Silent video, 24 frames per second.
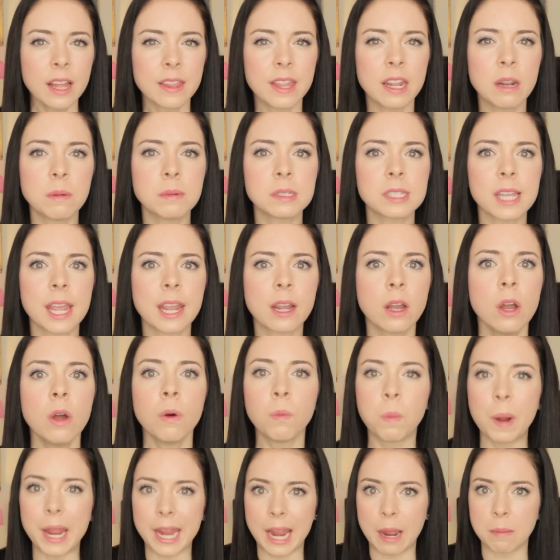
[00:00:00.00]
Then I was like,
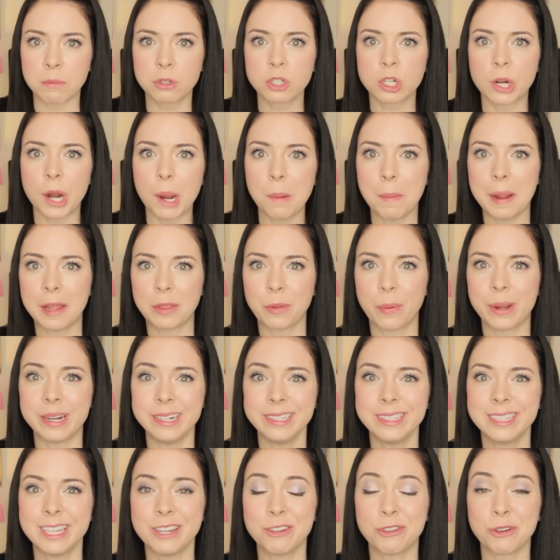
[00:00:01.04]
wait, I'm sure I made the right
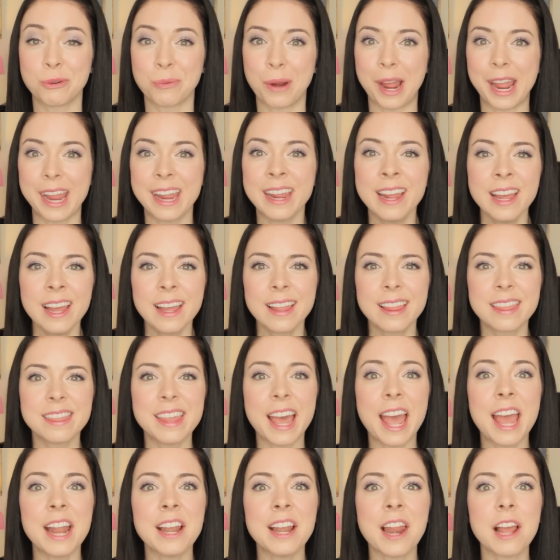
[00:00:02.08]
decision, right?
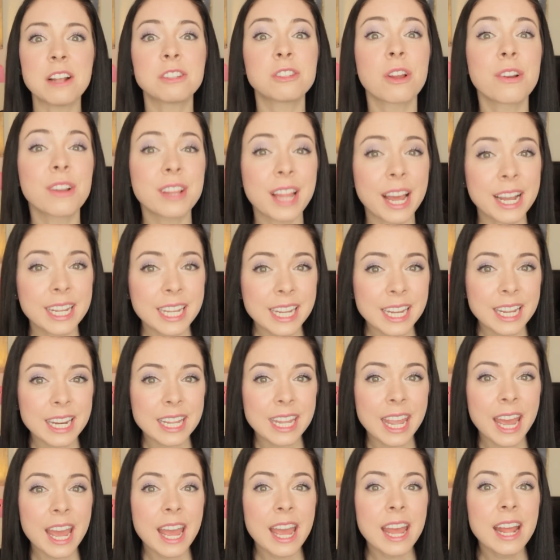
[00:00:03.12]
Then I started liking it
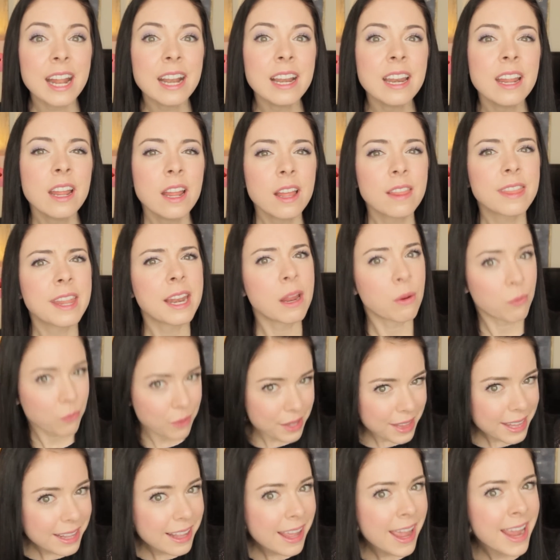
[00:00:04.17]
again. Then I
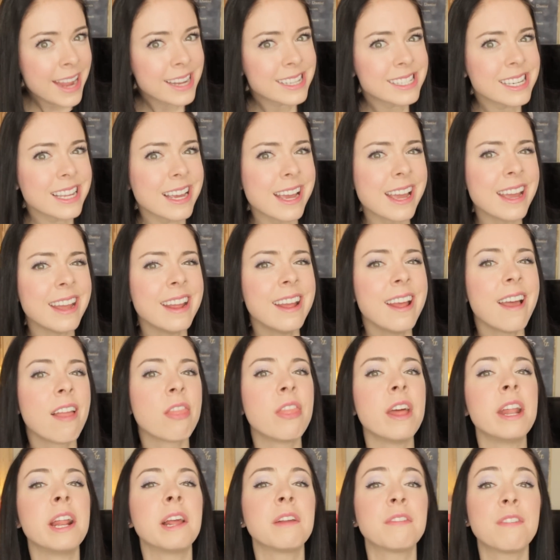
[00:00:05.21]
really liked it.
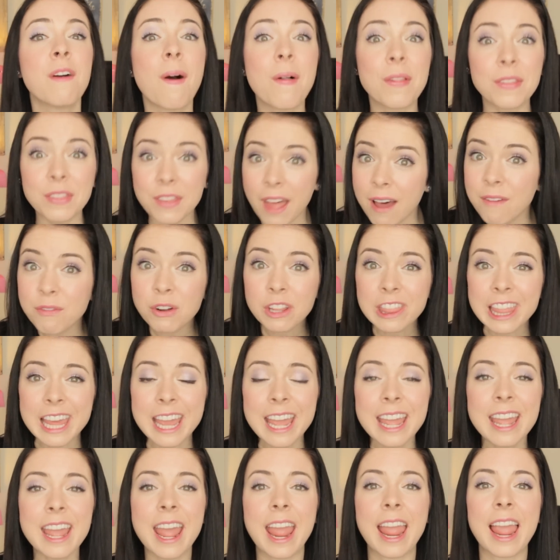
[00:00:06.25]
Then I fell in love with
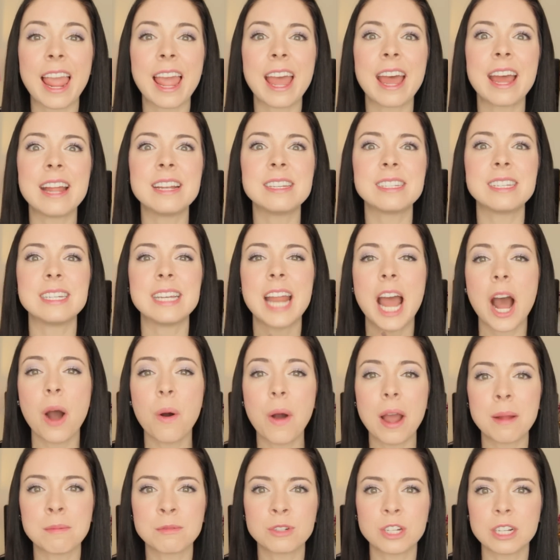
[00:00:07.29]
it, and now
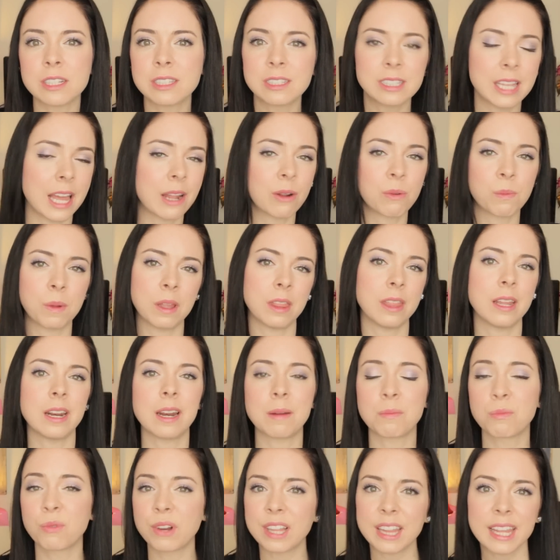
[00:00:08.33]
I'm just settled with it.
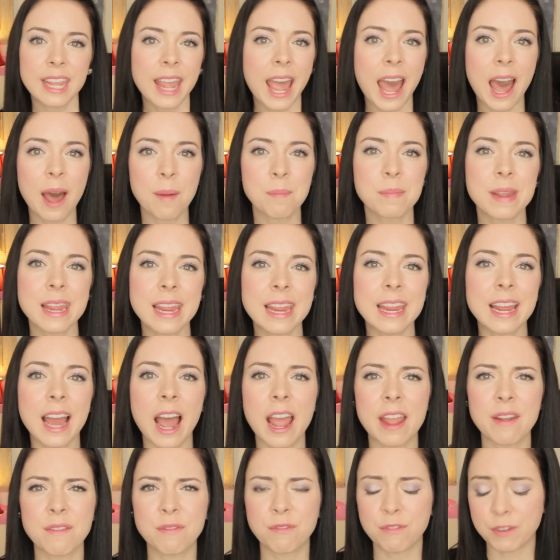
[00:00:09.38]
I'm really happy.
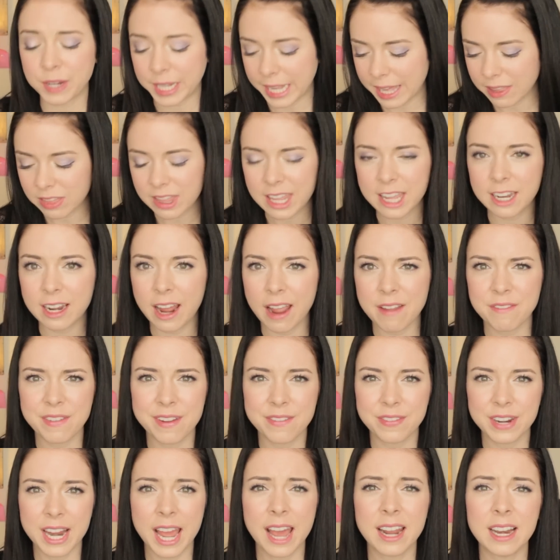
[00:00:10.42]
I forget that I've
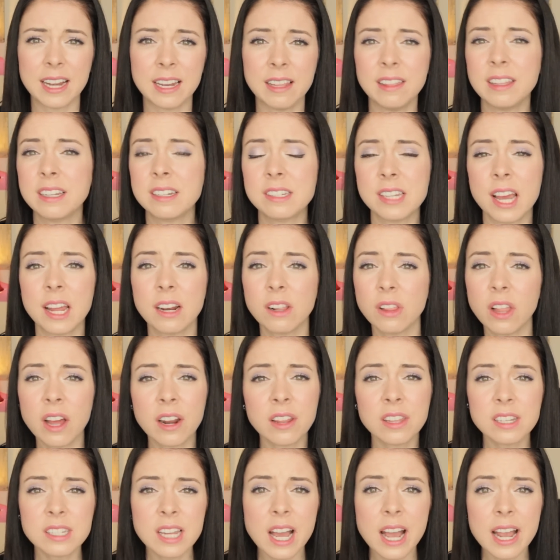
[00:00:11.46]
even had anything done a lot
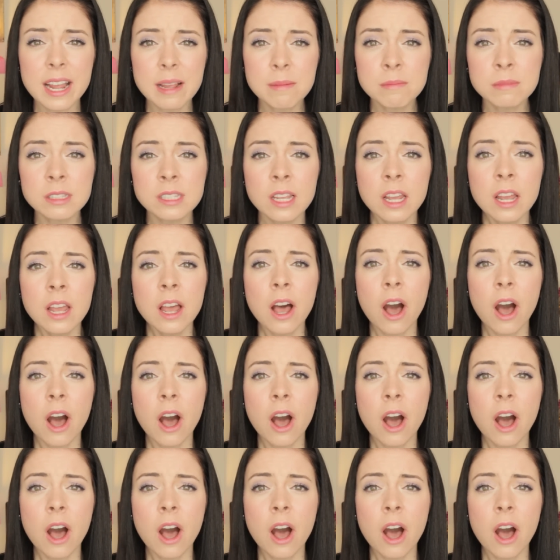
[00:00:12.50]
of the times.